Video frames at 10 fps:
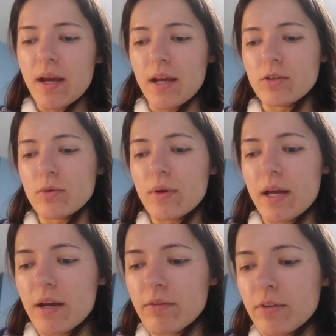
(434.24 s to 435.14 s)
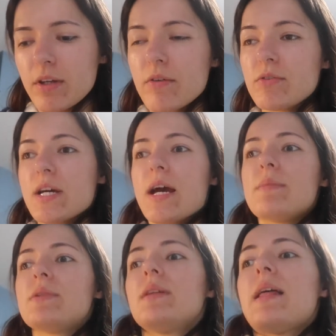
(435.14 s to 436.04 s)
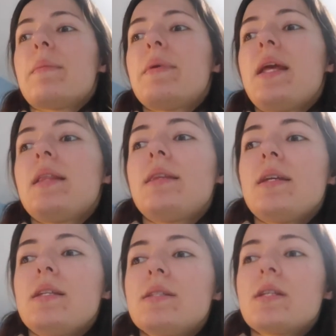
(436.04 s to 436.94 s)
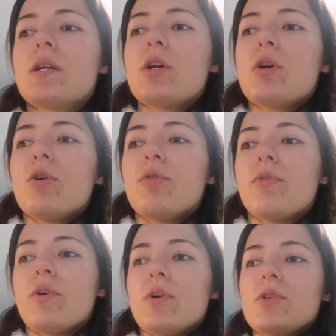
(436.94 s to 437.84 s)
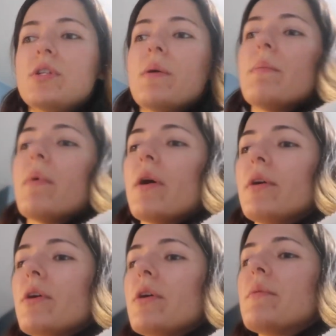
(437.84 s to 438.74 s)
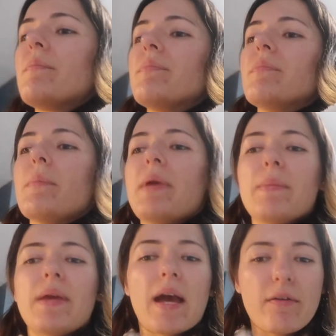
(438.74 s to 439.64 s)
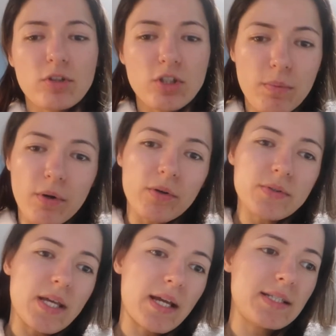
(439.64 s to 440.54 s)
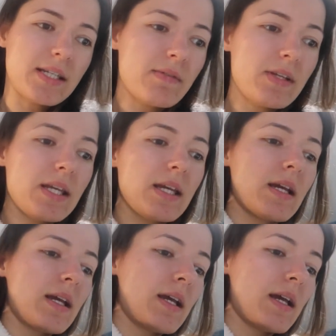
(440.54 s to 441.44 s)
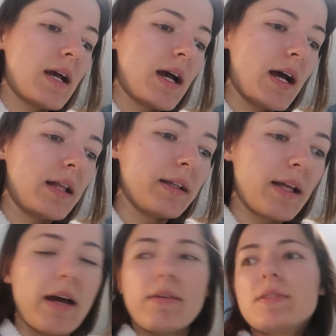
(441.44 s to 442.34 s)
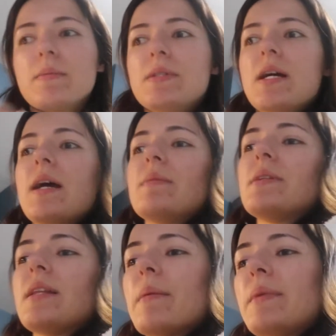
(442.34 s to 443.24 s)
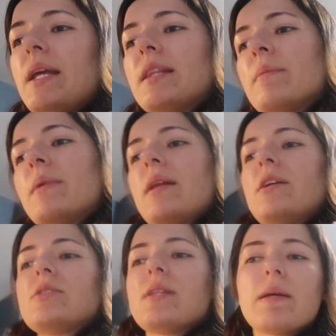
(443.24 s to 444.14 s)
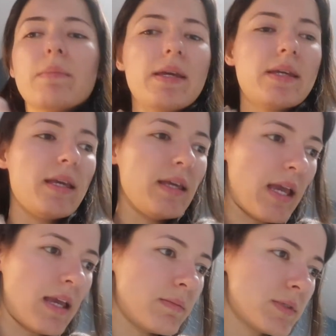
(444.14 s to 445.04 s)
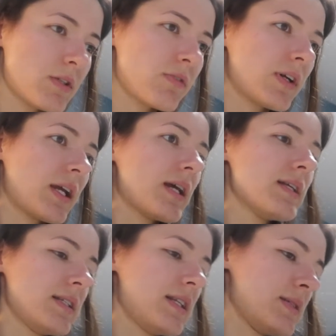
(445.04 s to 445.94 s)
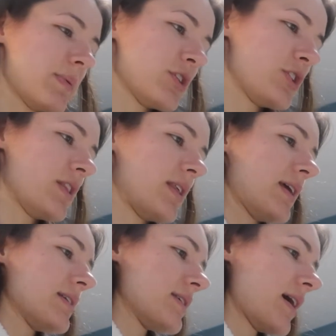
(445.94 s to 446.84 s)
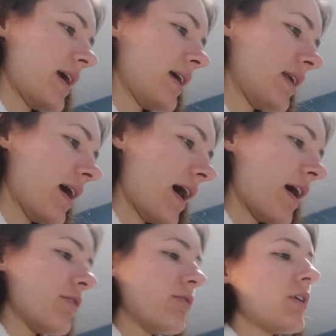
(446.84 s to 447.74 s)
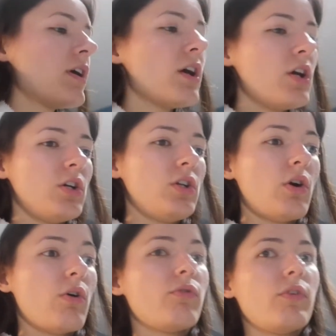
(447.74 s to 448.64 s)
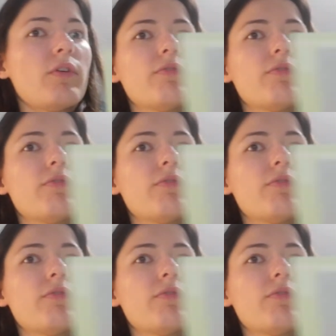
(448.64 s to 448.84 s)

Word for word: I don't have enough time to laminate these for tomorrow, but maybe after tomorrow's activity I'll have some time to laminate them. And I just like making games for kids, and especially things that I could have, you know, for